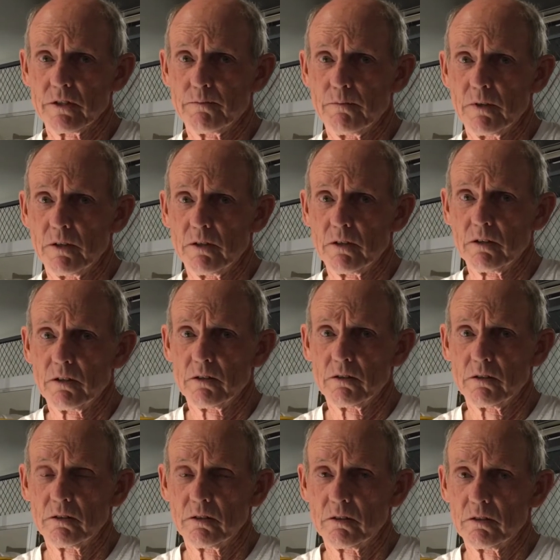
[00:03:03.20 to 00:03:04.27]
85
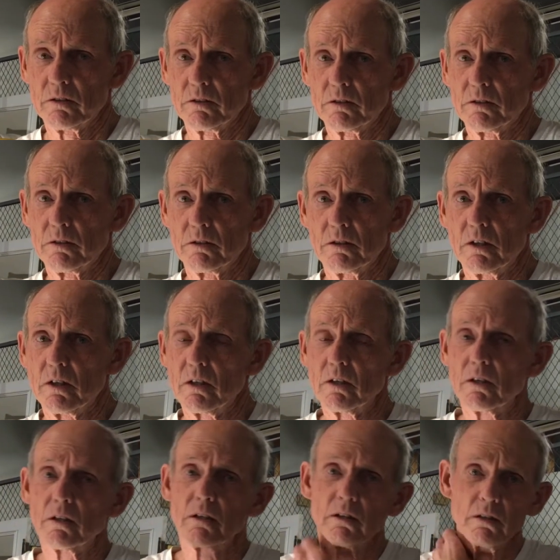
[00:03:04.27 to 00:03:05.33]
degrees, and then the worms
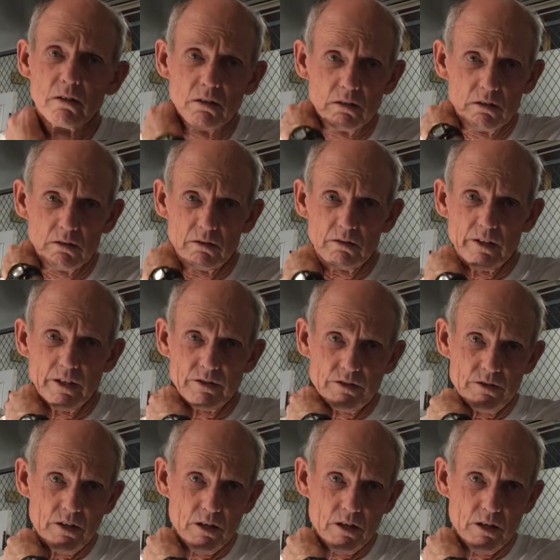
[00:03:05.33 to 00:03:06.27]
start to become unhappy?